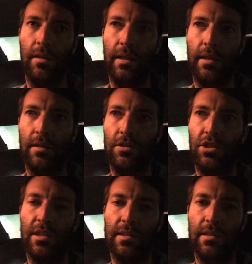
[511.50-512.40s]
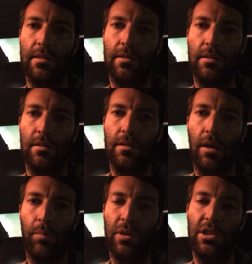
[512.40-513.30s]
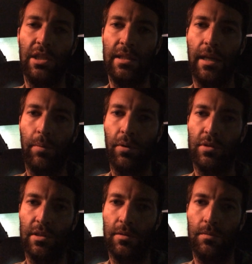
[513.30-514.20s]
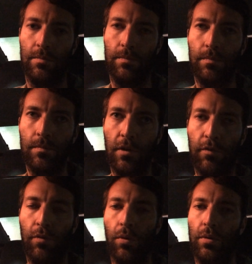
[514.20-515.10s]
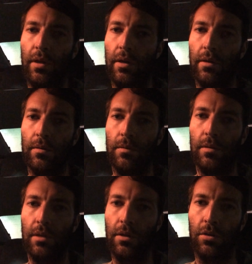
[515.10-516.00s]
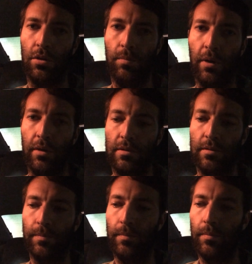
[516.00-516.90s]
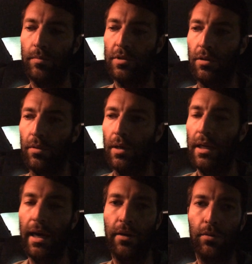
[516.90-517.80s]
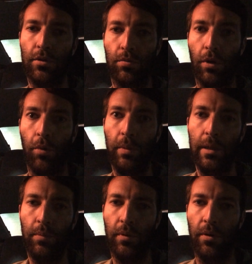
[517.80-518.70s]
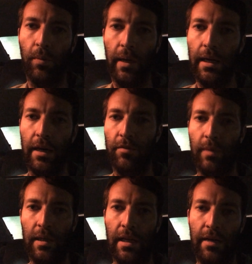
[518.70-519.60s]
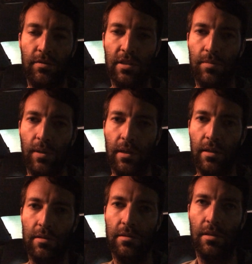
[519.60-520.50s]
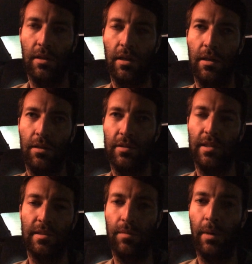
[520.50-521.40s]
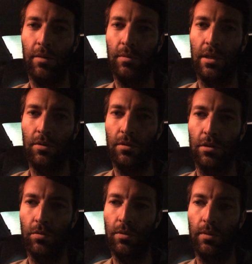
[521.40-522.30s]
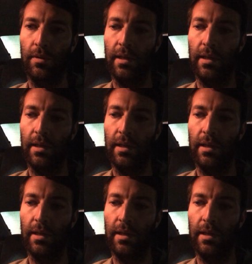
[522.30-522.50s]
Then just appreciate that person for their good parts. So I don't throw people away out of my life just because there's things about them that I don't agree with.